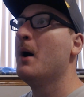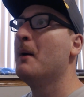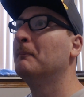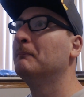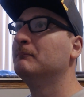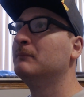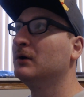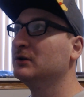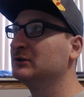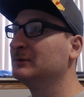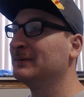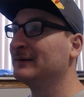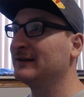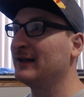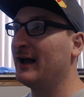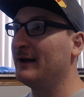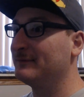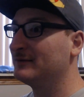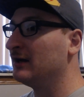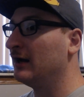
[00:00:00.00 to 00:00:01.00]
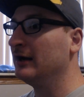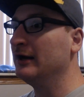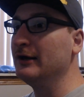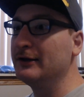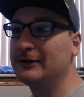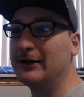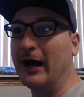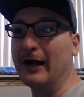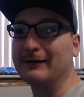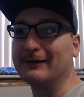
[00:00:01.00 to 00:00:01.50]
multiple times.
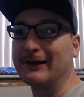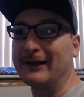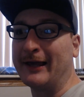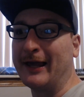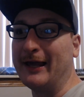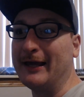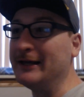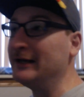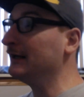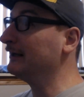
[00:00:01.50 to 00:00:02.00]
He's got the key.